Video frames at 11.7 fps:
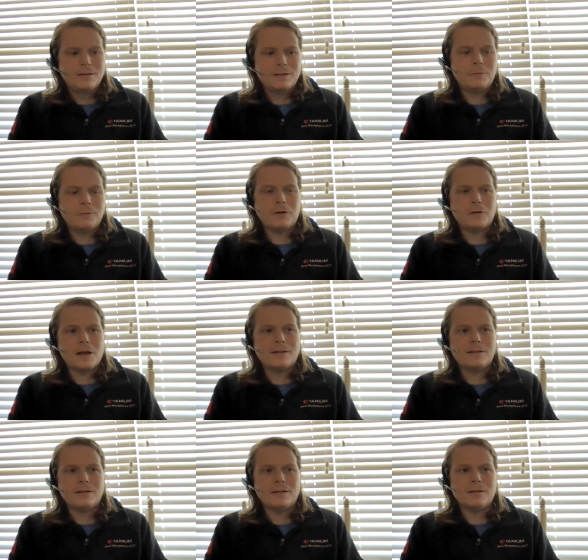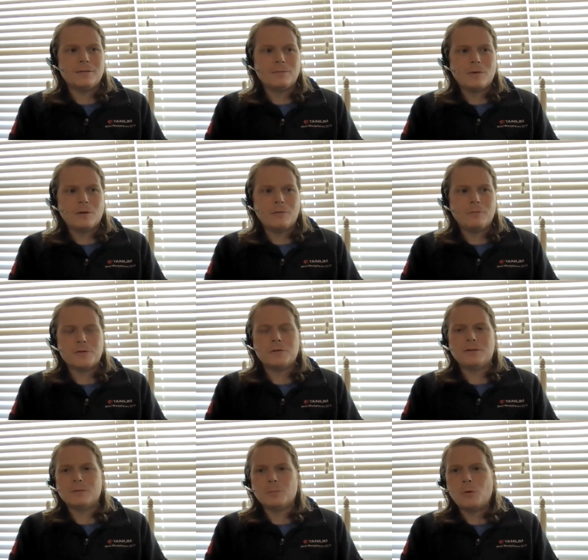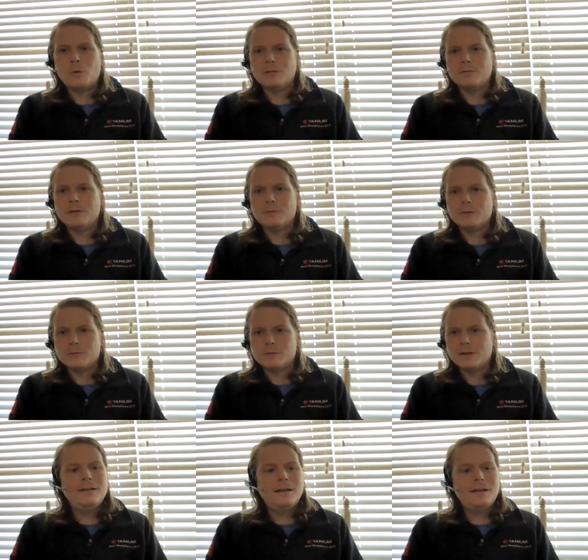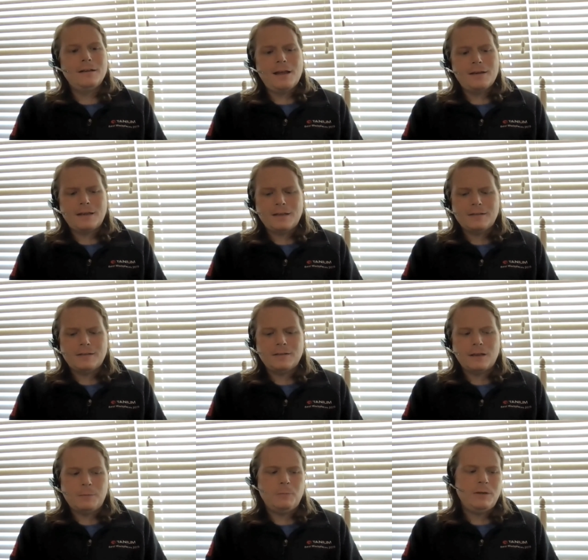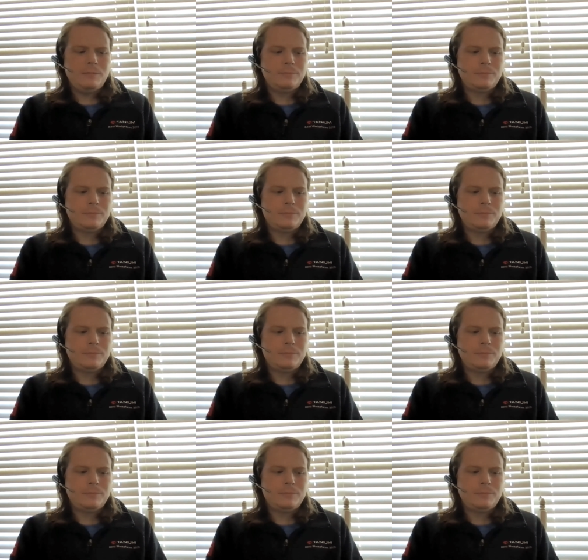definitely are not the officially supported flavor of Linux. In a lot of cases, I mean, we